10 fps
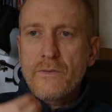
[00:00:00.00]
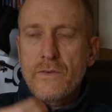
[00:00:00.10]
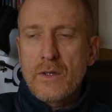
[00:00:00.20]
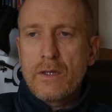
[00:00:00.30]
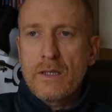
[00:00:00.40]

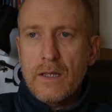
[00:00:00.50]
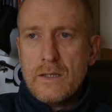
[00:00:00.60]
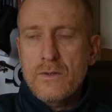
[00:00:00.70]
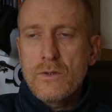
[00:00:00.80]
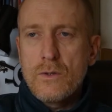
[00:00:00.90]
sitting
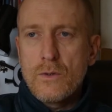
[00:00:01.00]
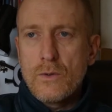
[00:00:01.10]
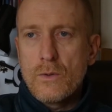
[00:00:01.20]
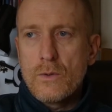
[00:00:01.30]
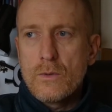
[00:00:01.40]
next
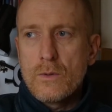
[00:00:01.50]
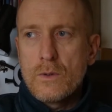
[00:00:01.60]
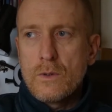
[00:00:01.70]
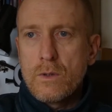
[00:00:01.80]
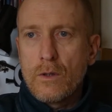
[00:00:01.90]
to
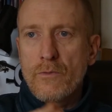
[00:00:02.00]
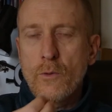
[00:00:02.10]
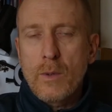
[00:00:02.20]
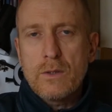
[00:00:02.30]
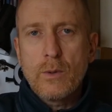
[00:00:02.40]
a
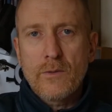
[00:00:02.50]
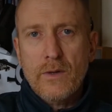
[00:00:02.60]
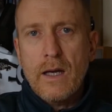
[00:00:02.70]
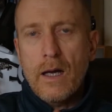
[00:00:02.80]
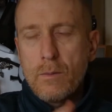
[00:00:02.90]
4x12
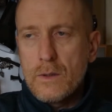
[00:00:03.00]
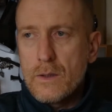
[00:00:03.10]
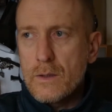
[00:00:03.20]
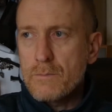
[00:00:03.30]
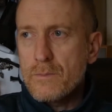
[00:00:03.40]
cab and
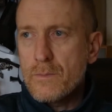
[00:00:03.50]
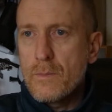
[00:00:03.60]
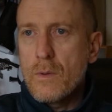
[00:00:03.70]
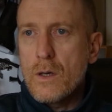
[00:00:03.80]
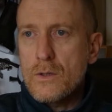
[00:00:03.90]
a
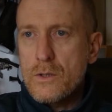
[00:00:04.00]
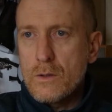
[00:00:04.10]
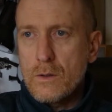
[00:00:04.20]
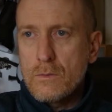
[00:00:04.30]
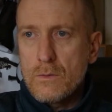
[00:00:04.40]

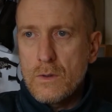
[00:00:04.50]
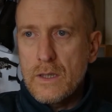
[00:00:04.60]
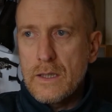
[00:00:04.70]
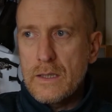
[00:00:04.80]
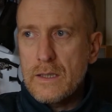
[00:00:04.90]
Marshall
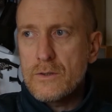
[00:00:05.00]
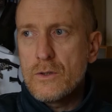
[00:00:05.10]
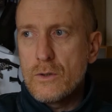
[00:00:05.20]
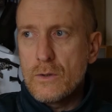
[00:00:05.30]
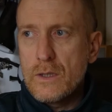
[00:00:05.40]
running next
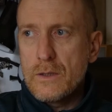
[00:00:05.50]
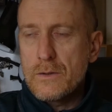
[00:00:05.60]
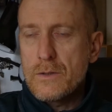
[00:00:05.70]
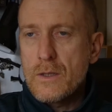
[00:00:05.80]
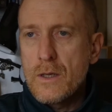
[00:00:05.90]
to your
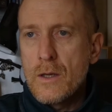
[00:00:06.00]
ears